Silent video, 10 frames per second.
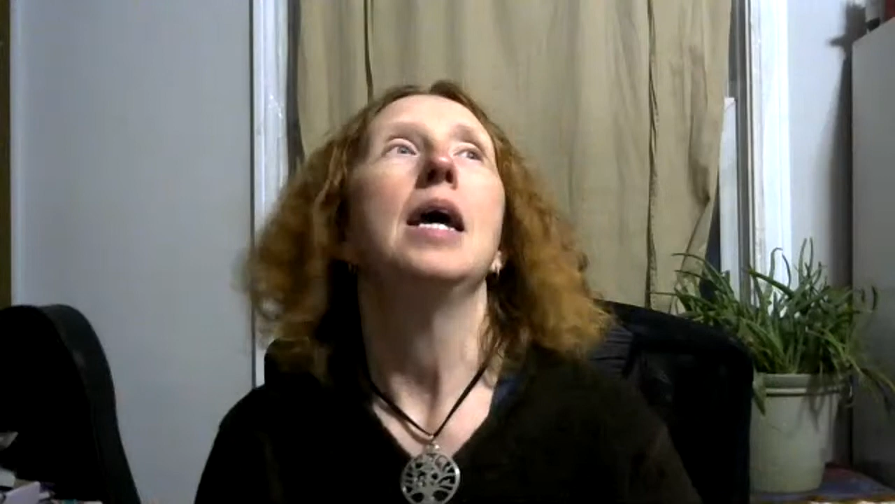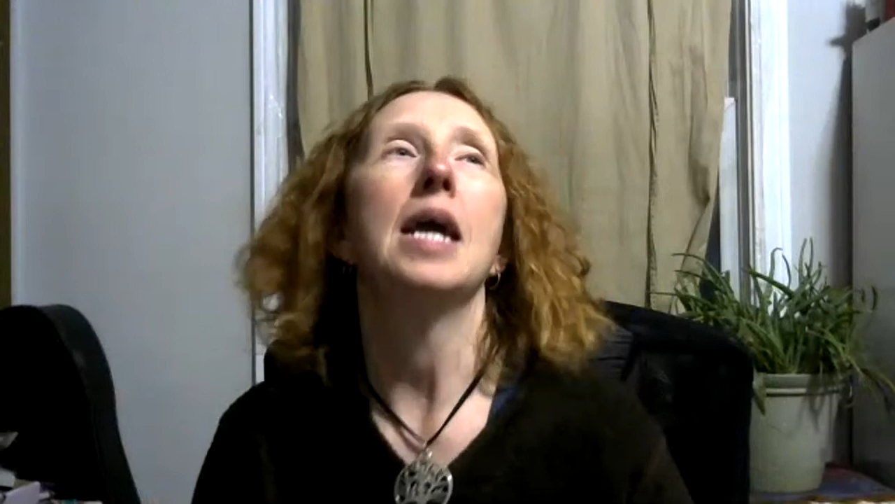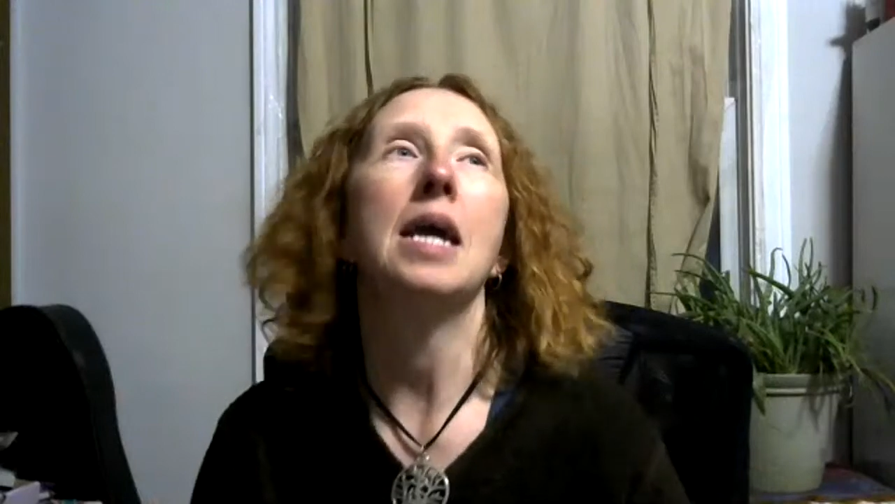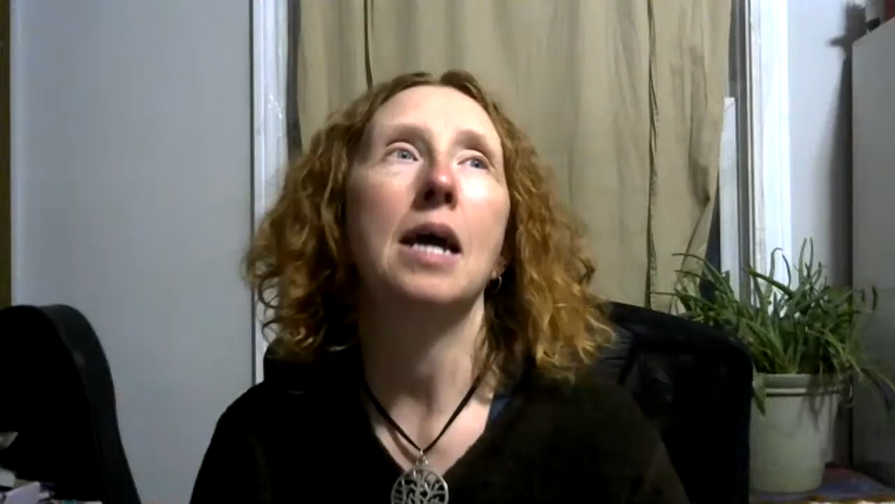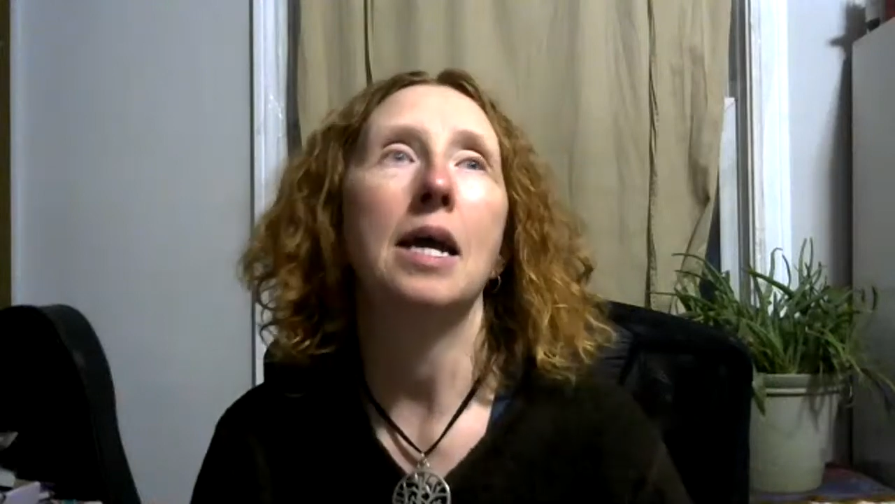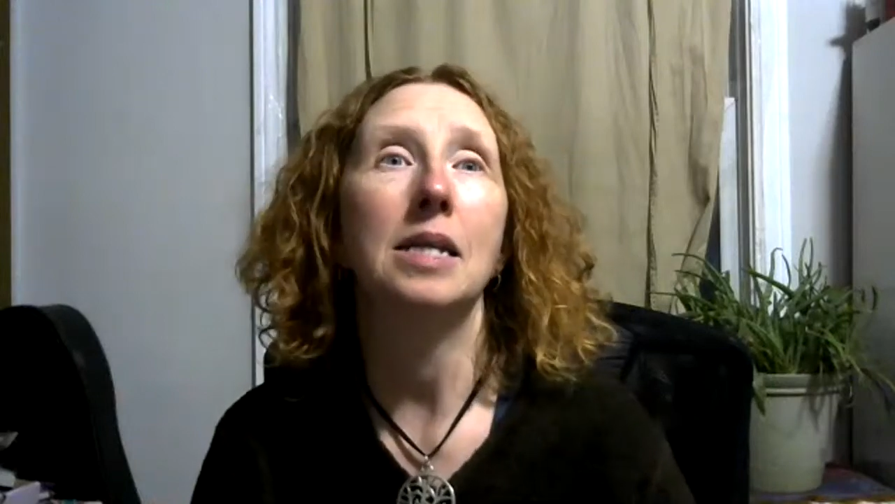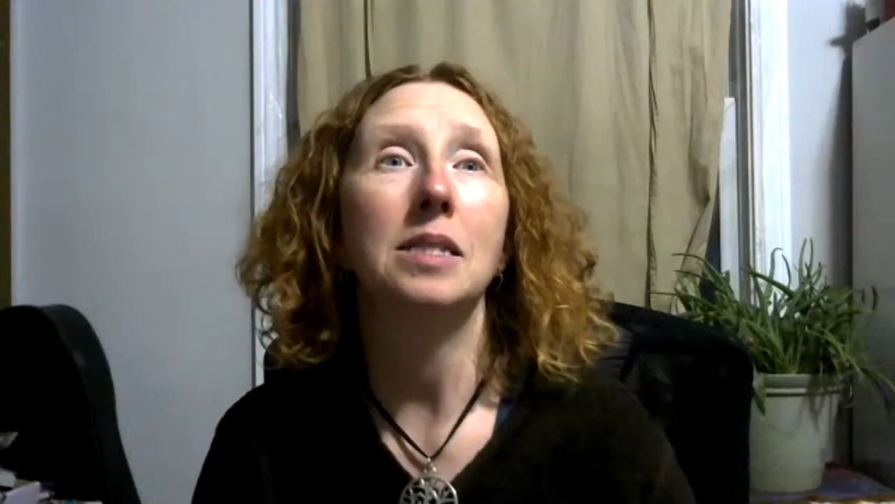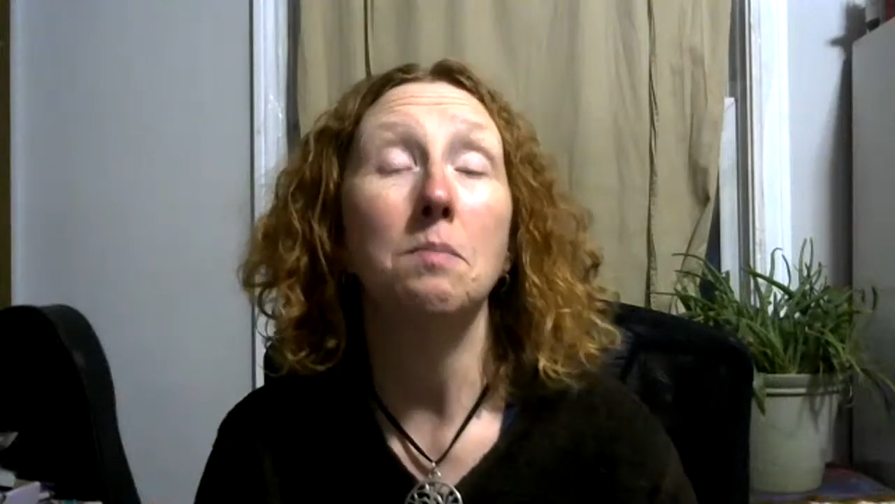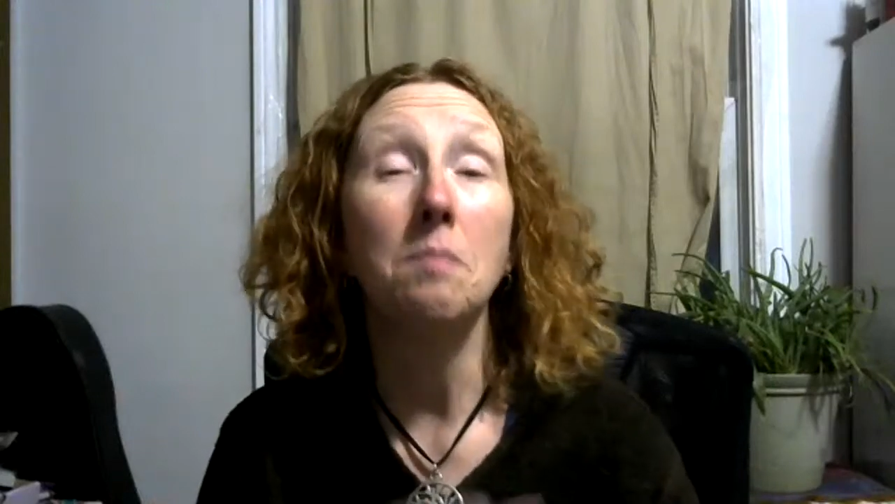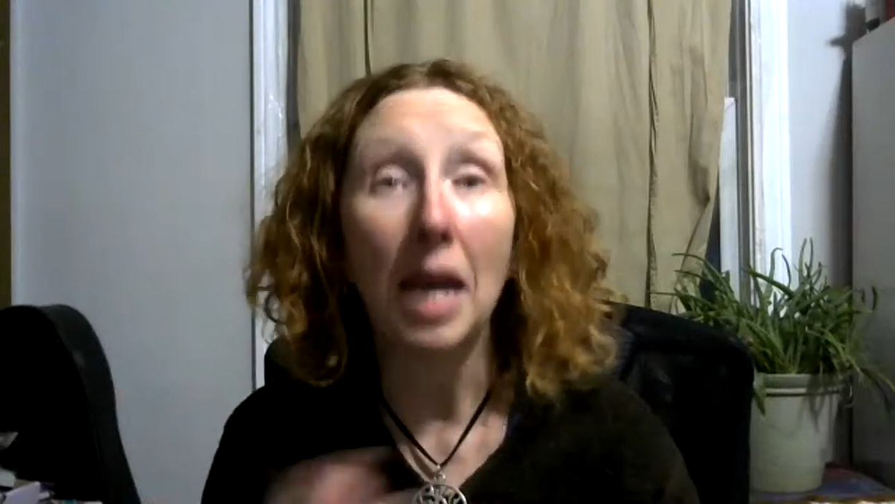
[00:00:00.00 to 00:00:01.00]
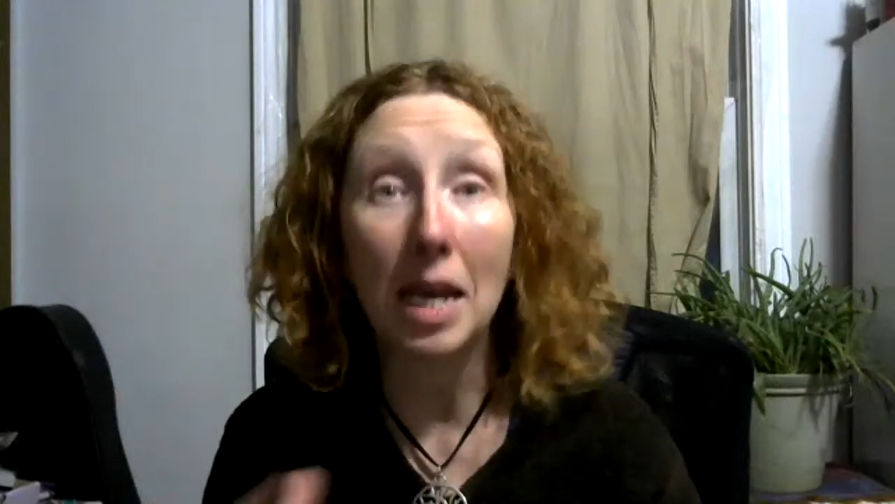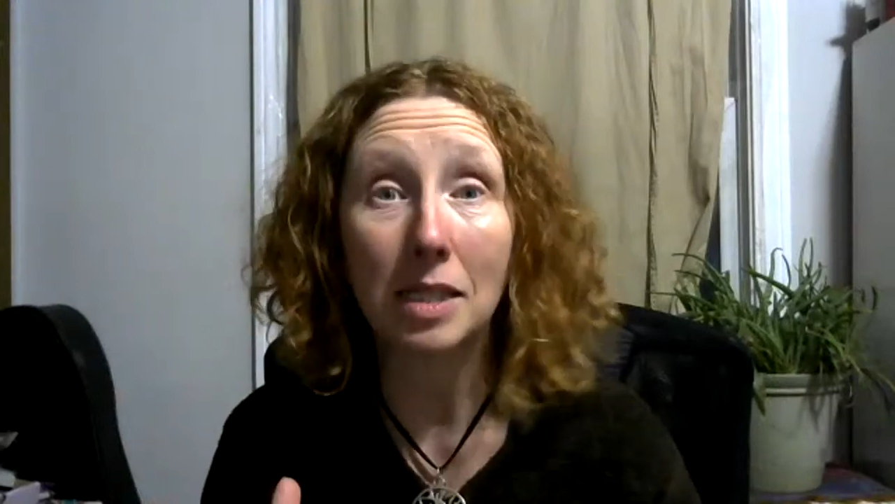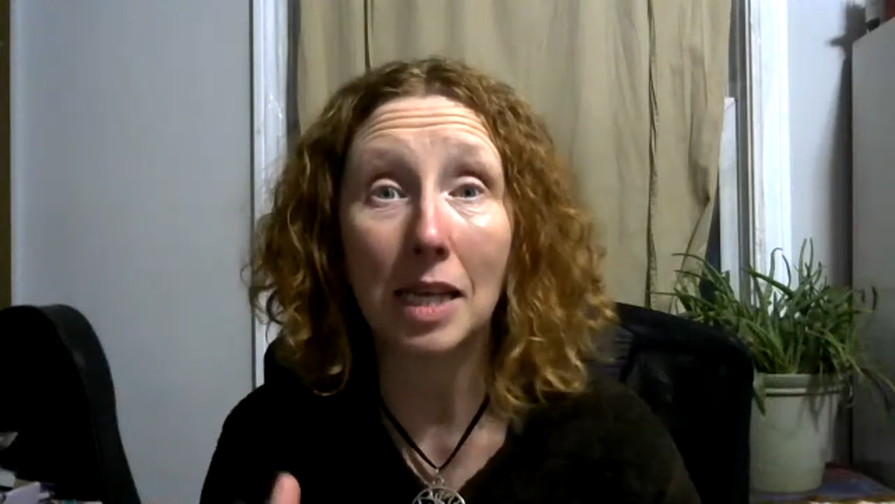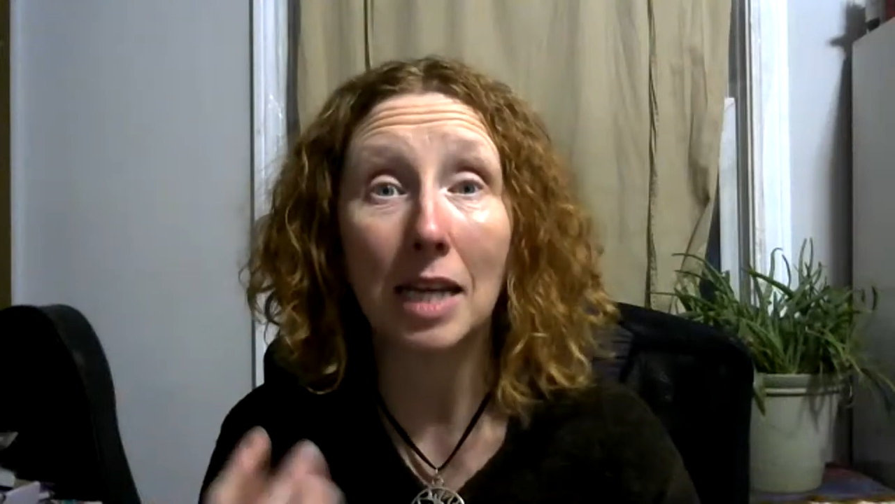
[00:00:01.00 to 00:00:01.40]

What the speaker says: and it's amazing